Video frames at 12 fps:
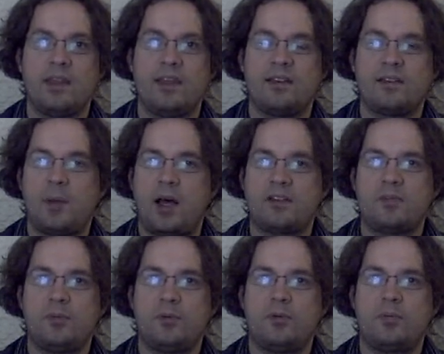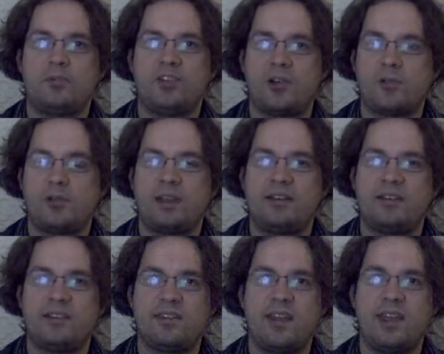It's possible generally
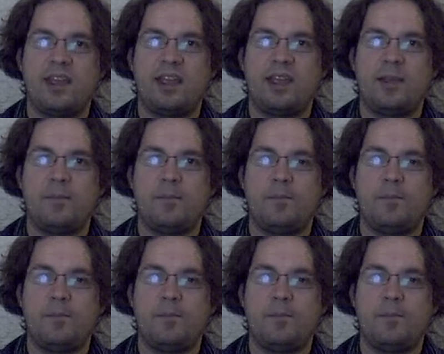to say